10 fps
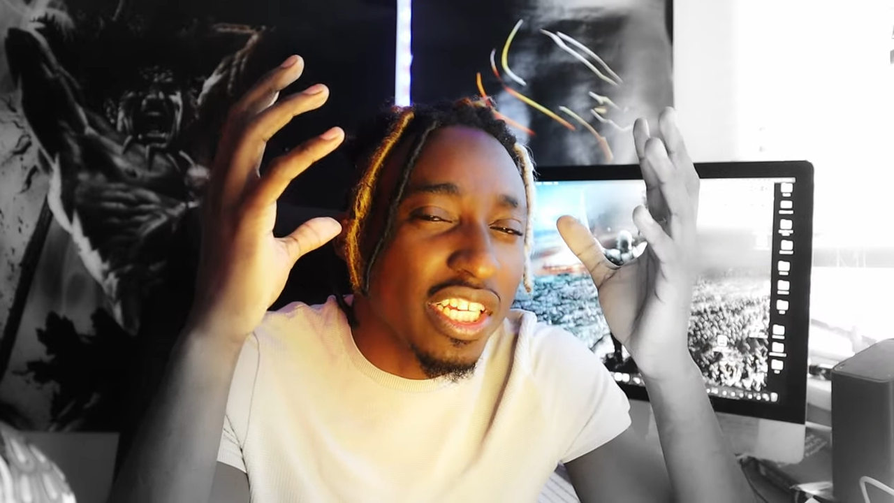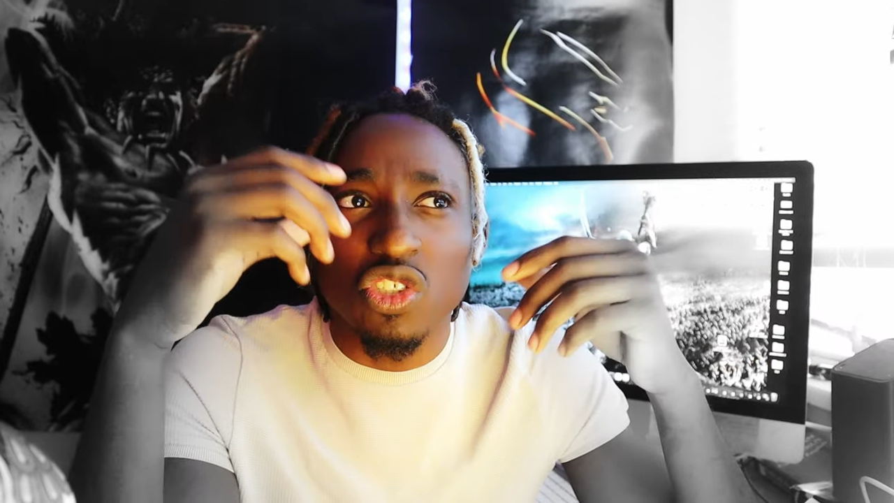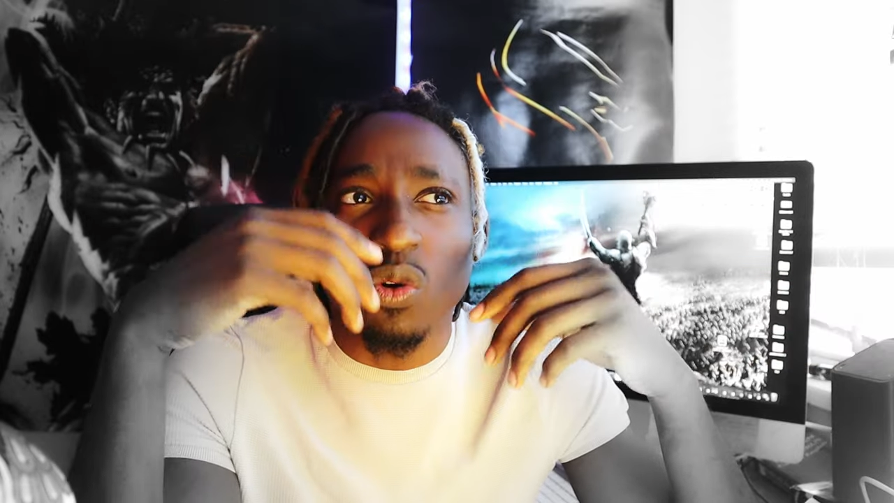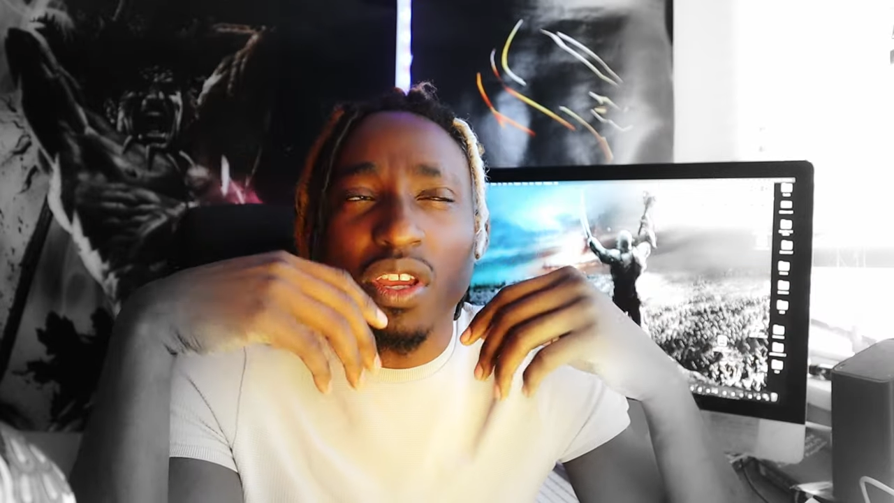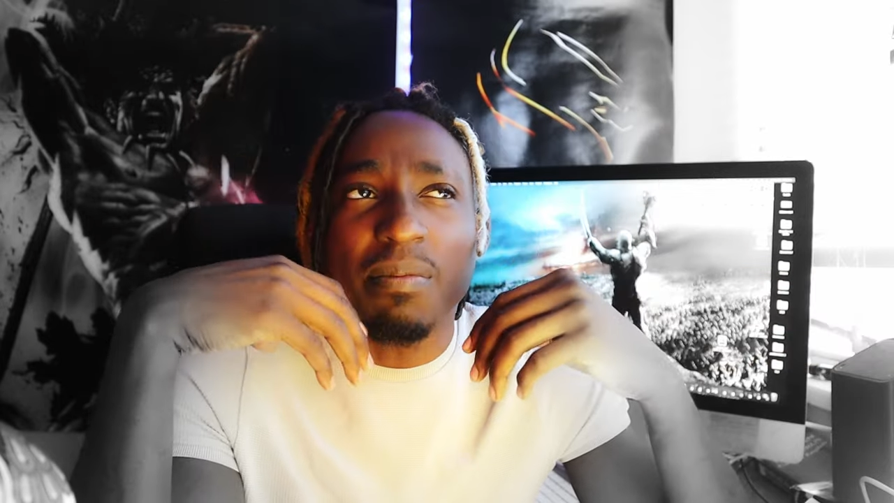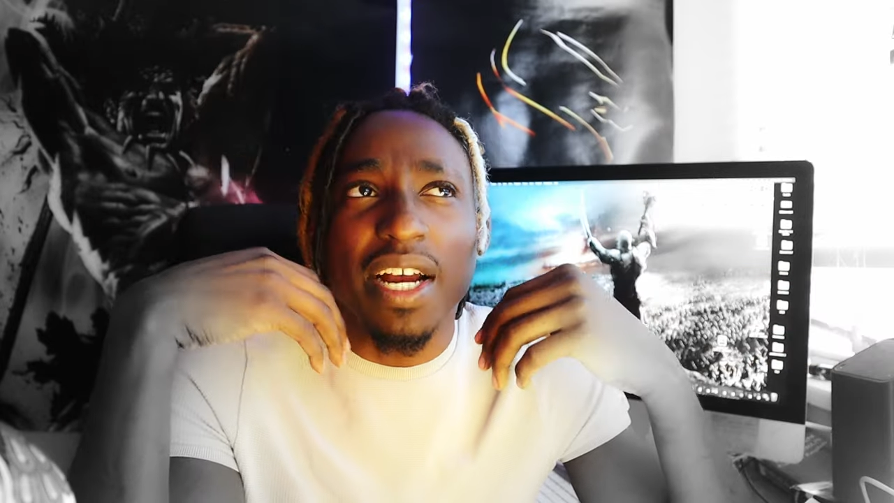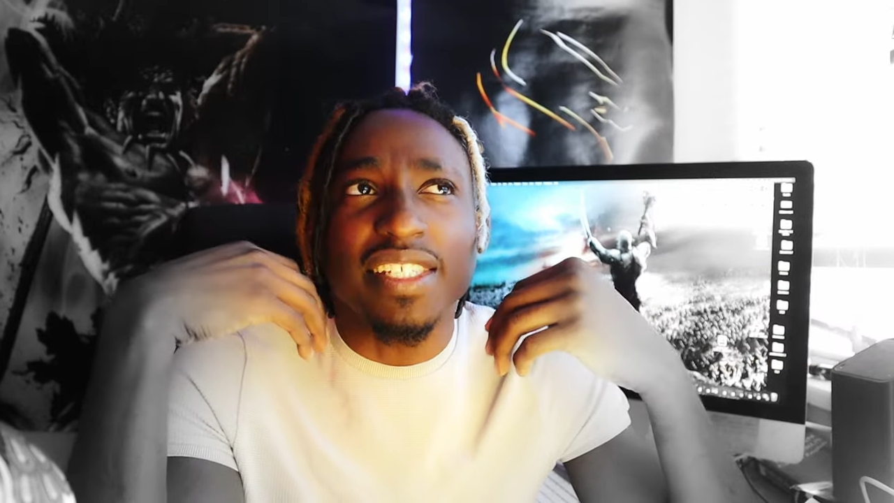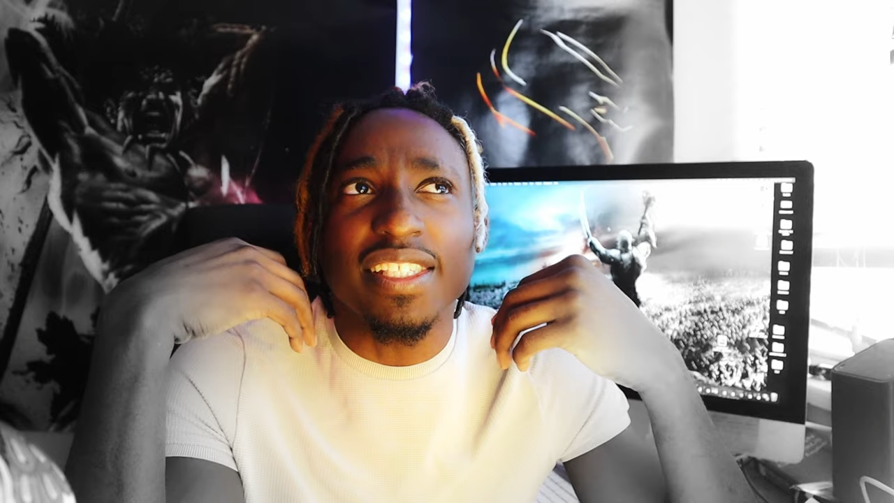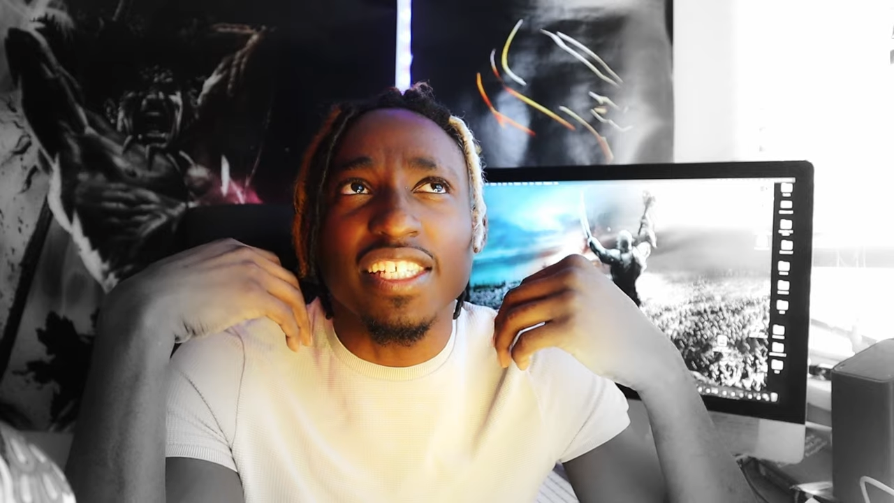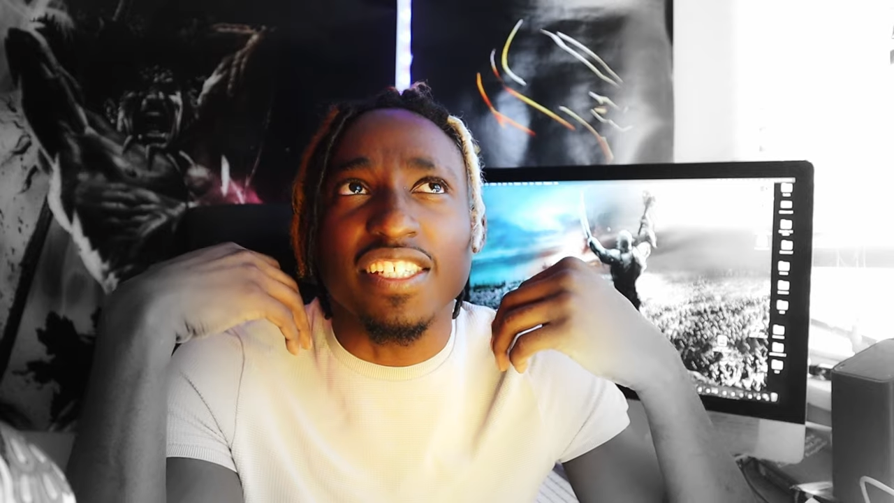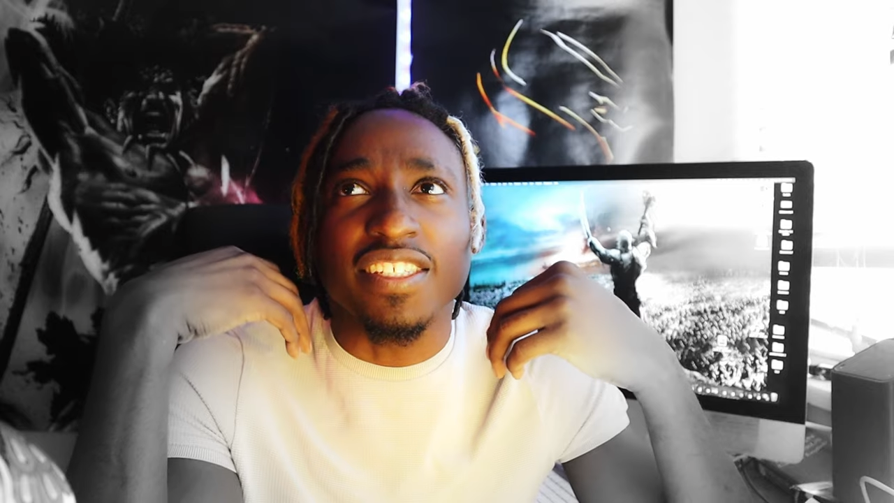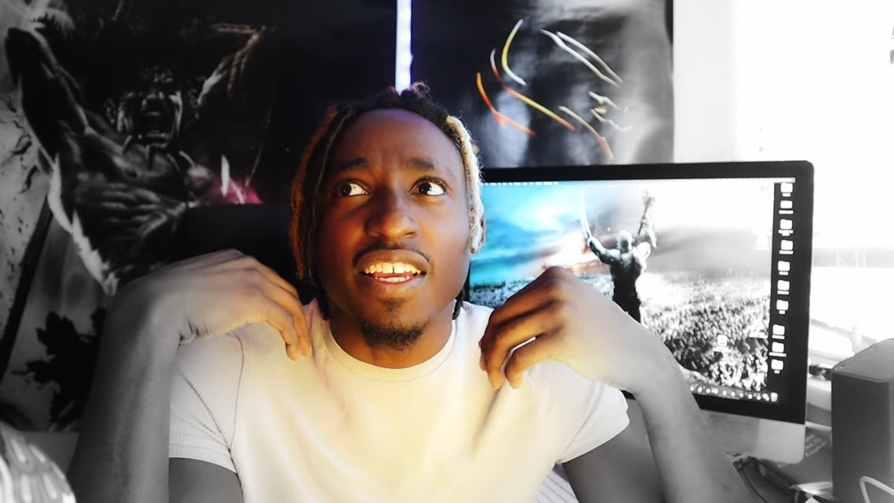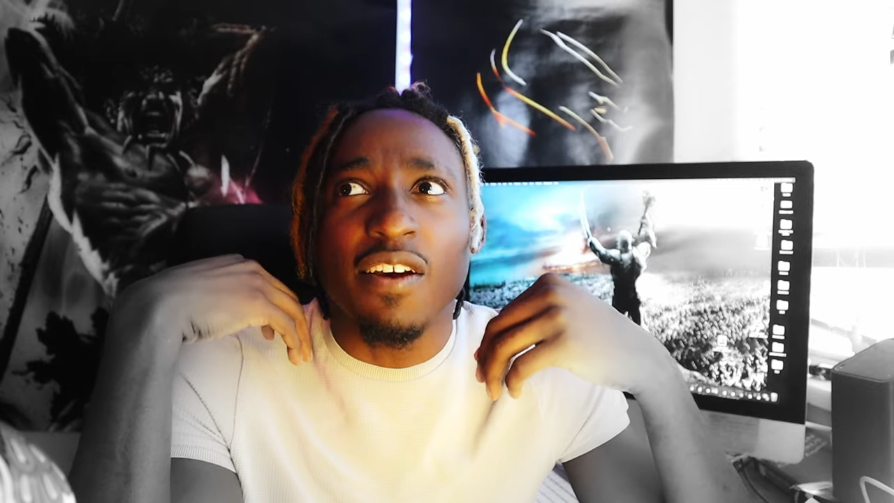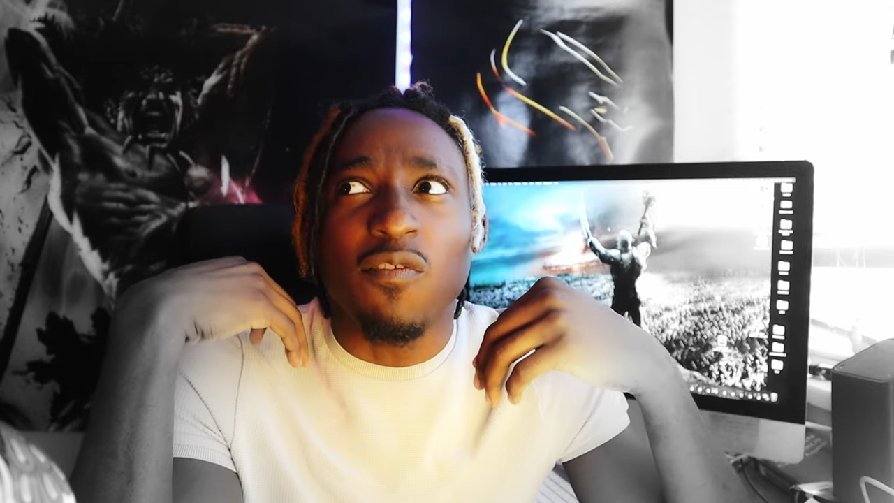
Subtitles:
So imagine this.